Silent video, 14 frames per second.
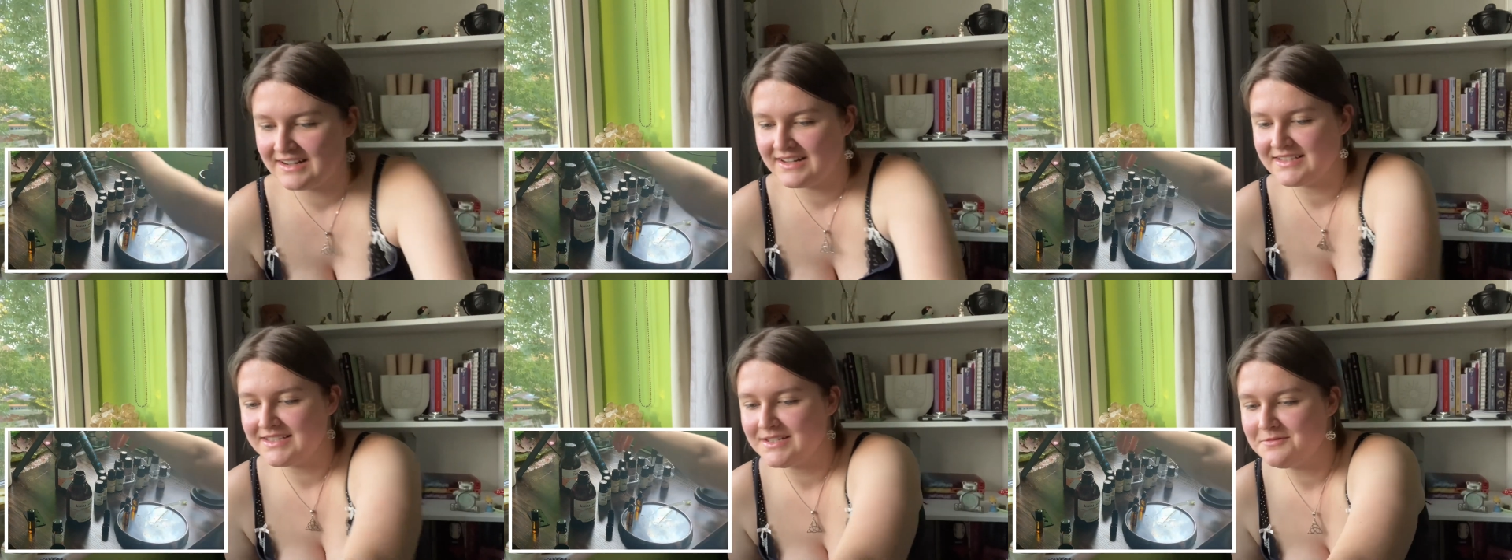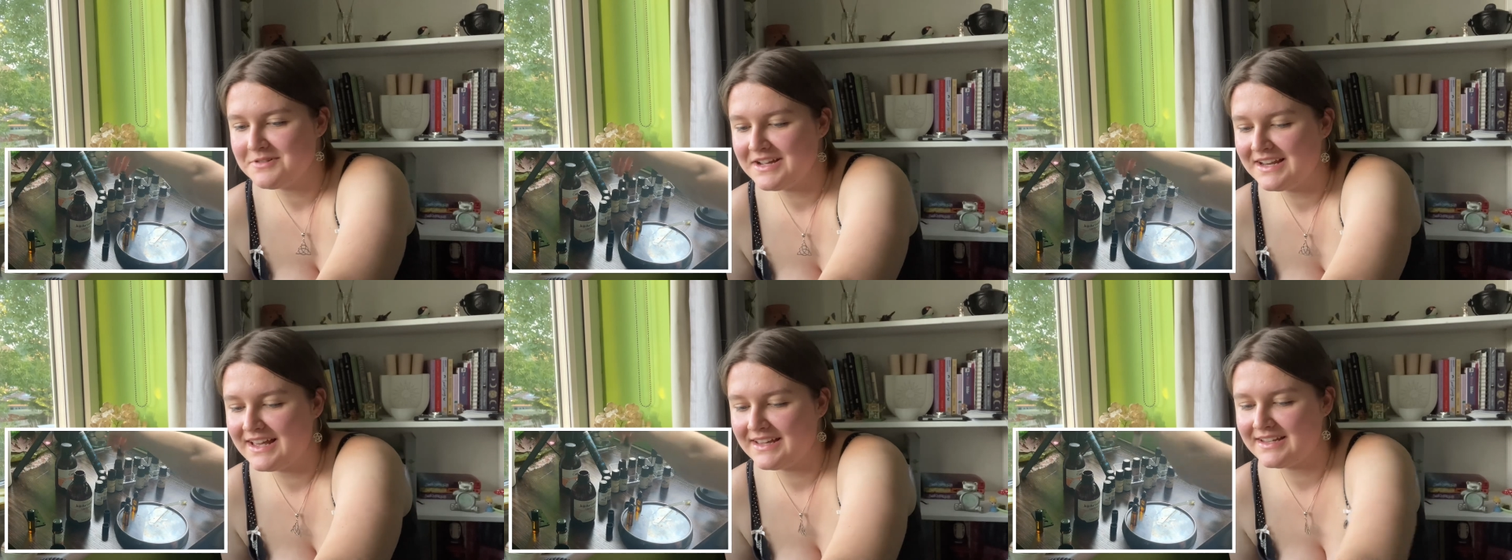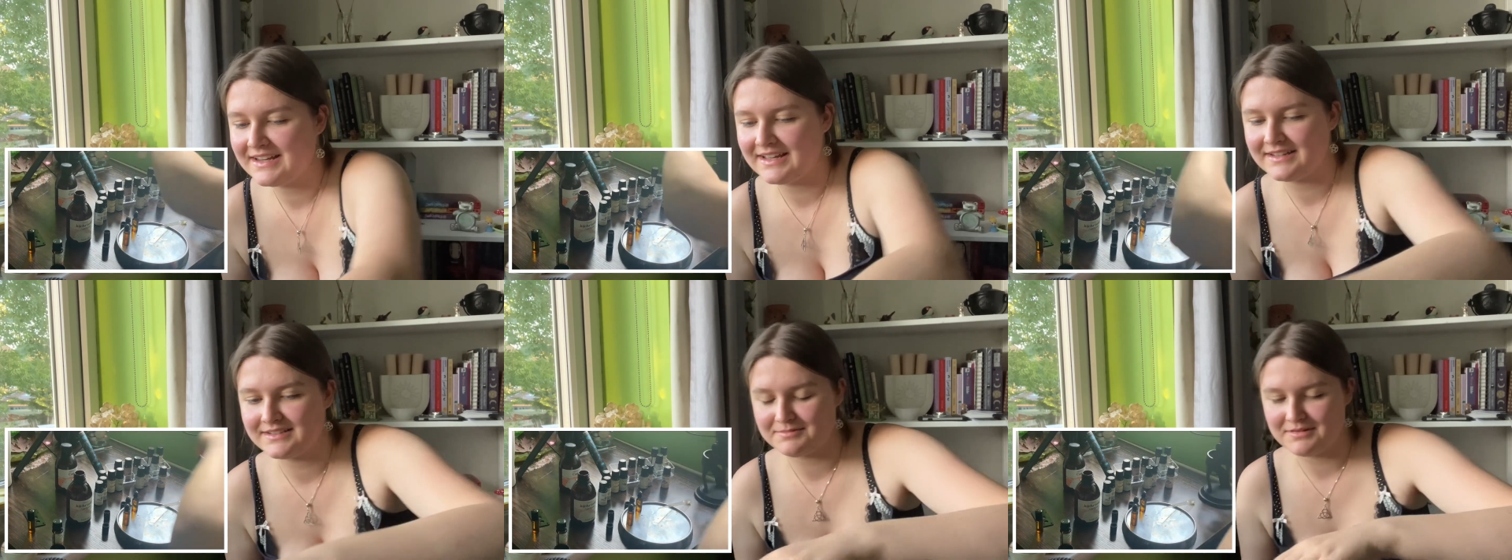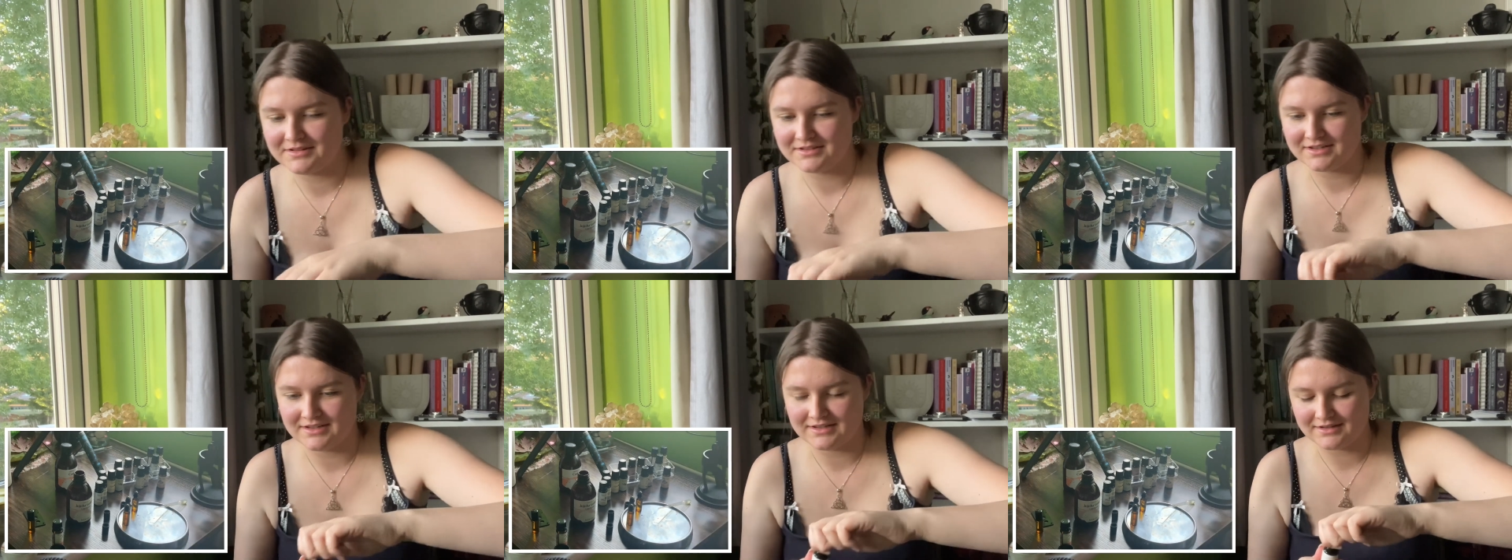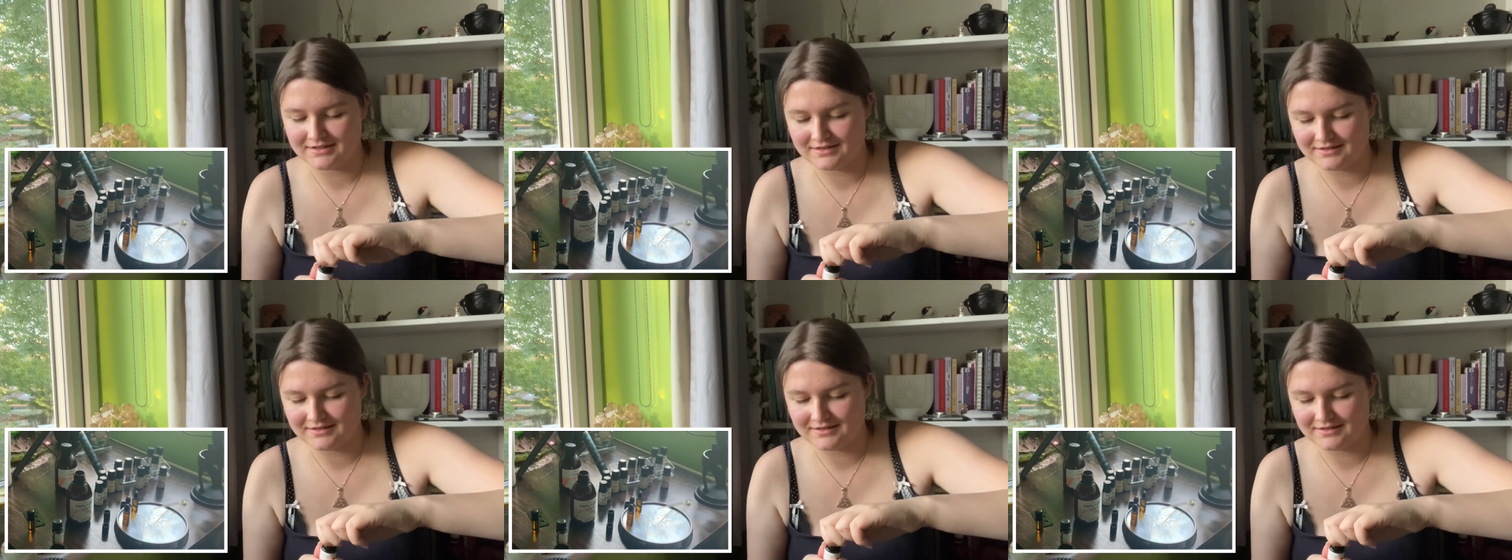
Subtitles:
let's see what ylang ylang smells like.